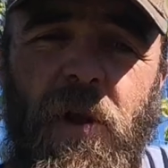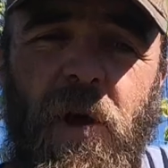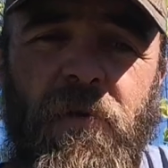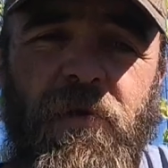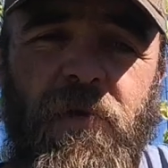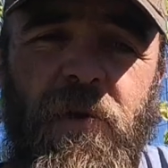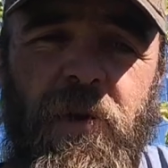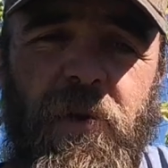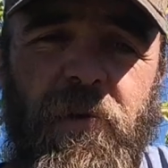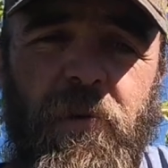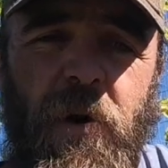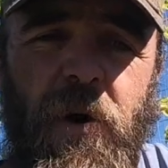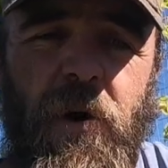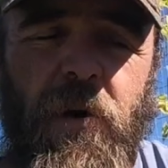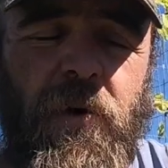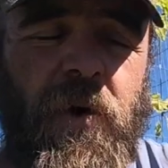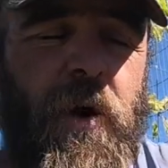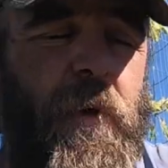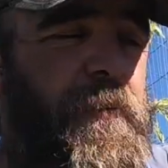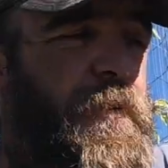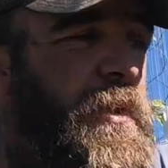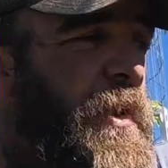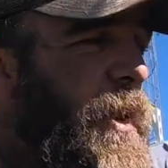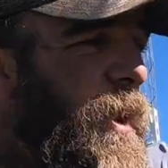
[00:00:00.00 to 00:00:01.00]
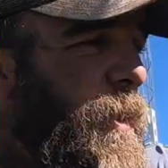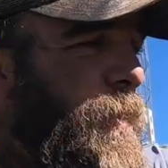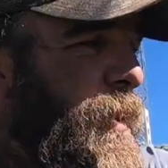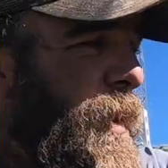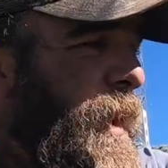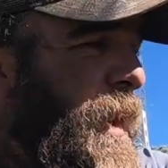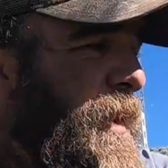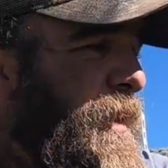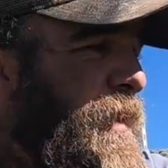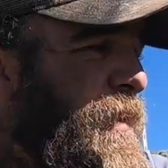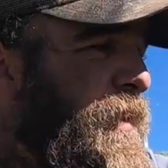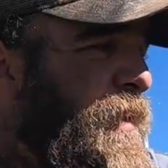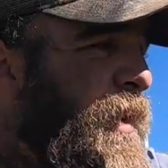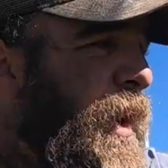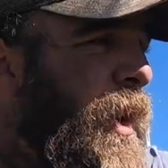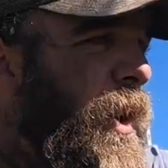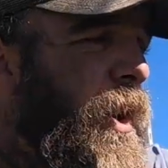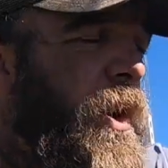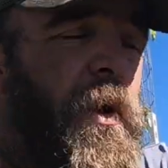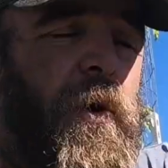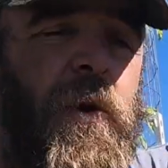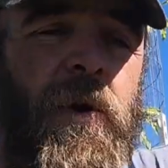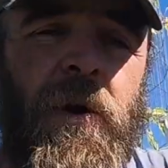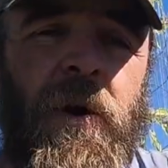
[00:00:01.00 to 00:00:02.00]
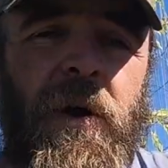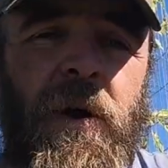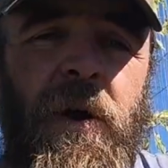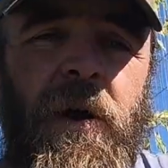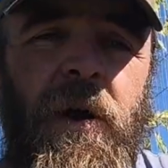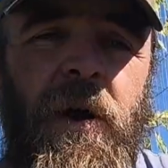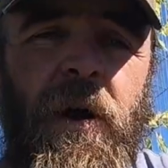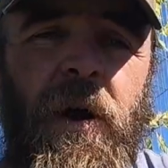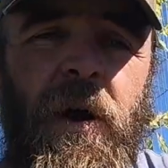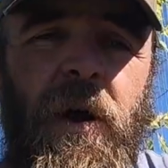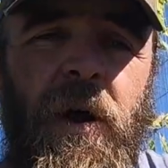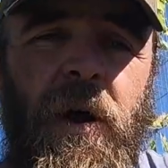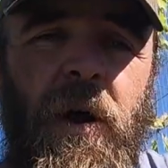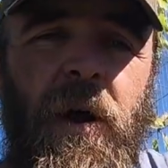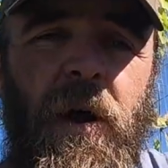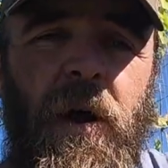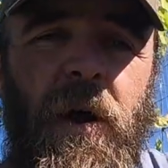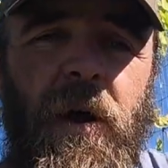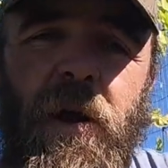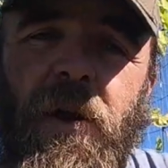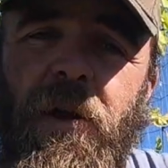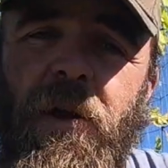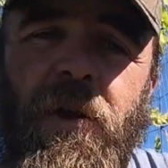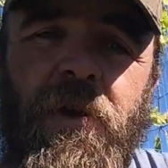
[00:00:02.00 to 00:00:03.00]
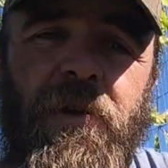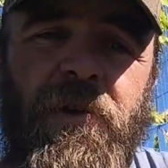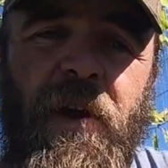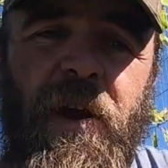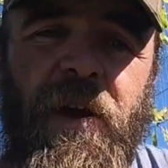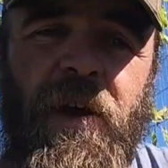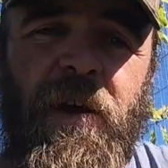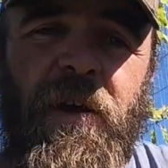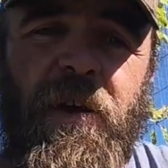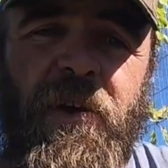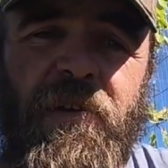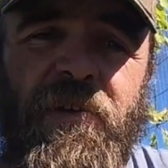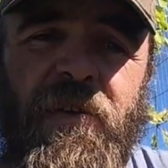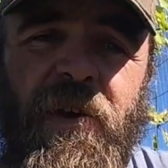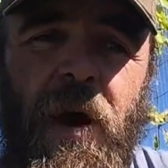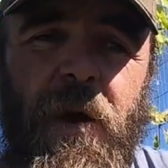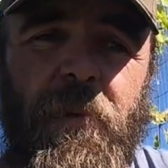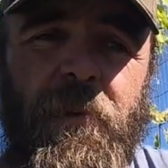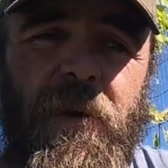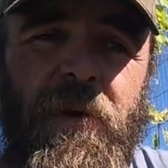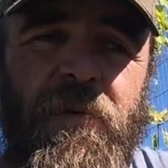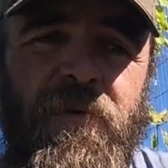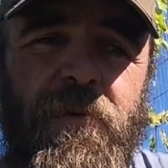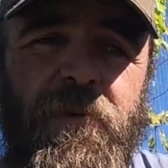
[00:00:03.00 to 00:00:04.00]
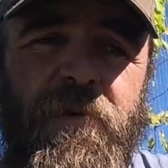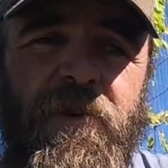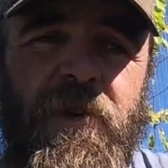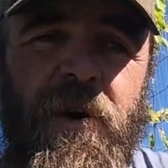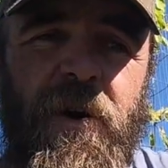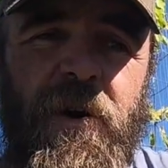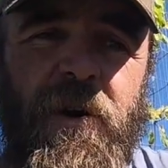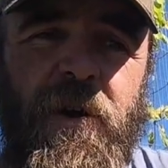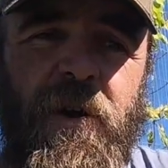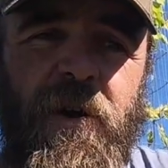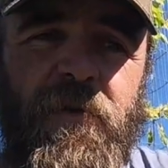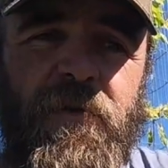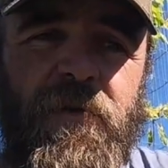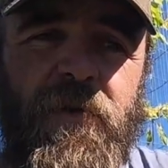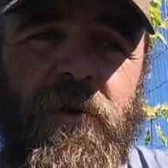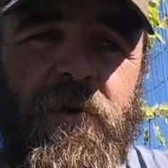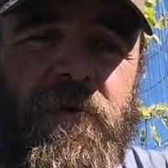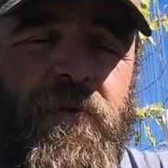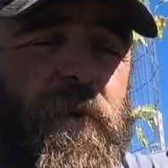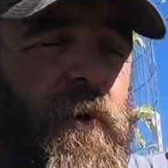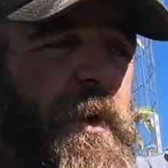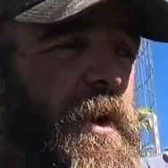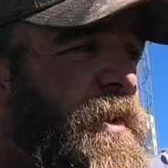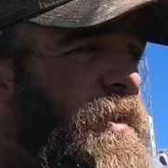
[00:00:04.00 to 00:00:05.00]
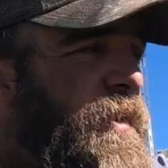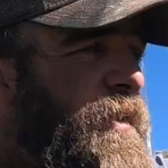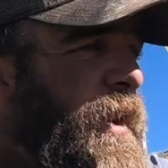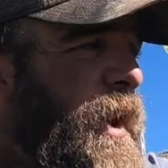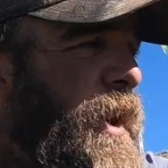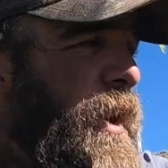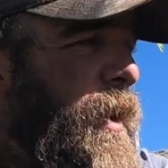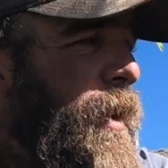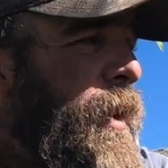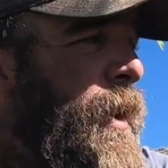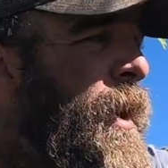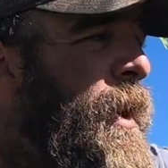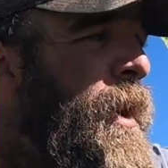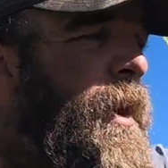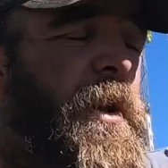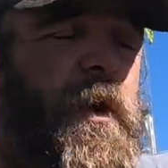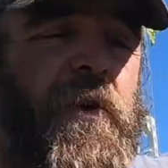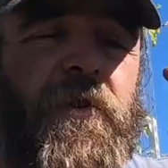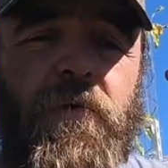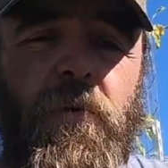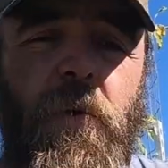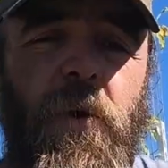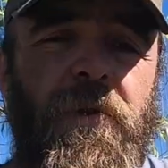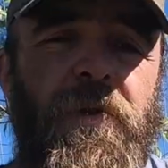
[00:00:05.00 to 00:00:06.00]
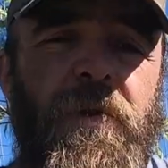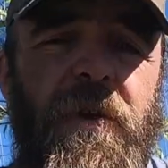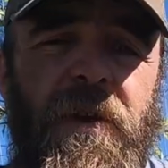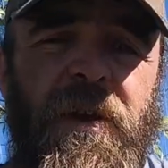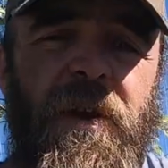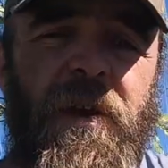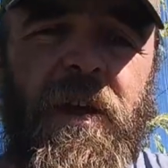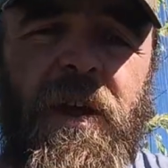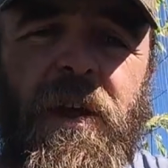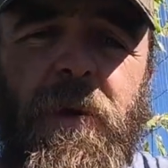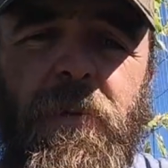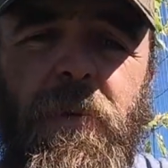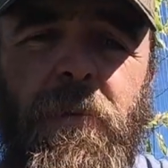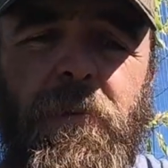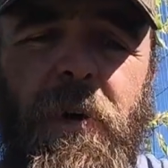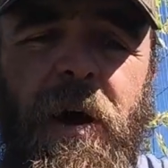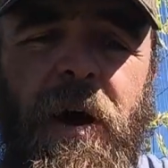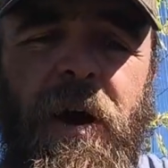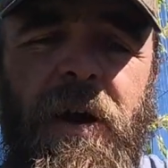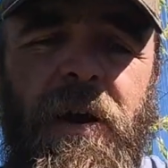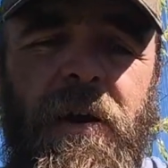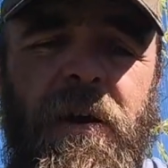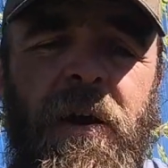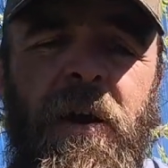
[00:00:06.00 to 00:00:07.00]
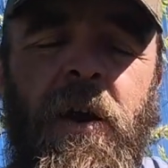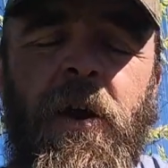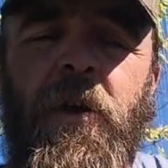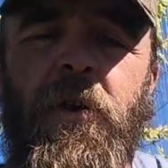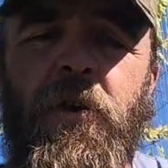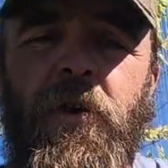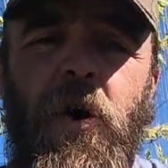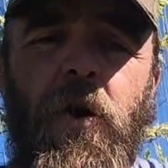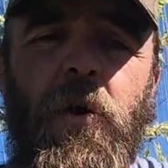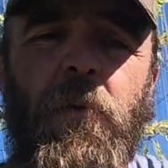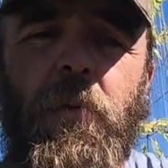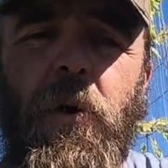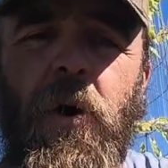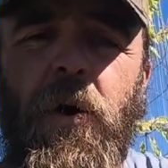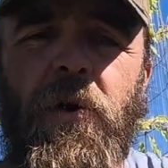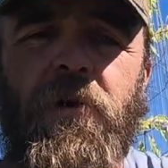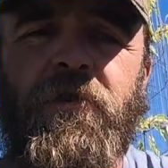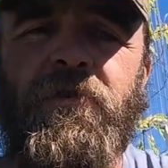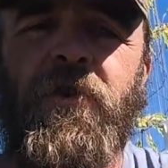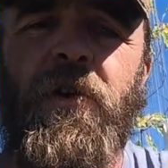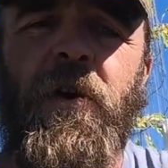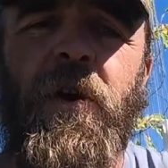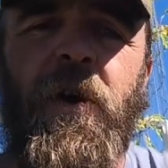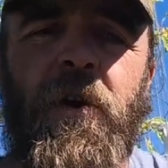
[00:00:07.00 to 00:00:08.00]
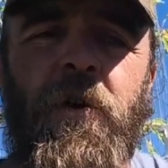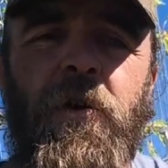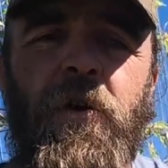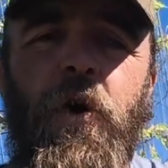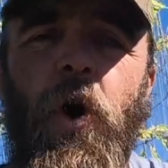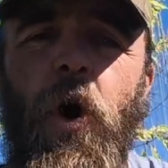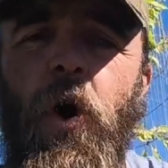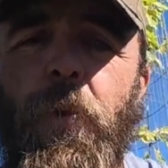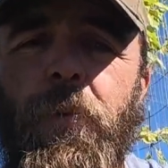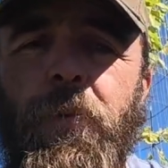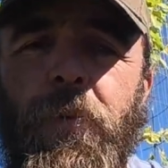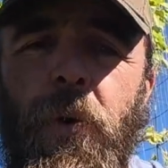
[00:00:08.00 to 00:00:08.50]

lovely road up to our place. So is that going to stop me from starting a food forest? No, because one thing to keep in mind, no mulch, no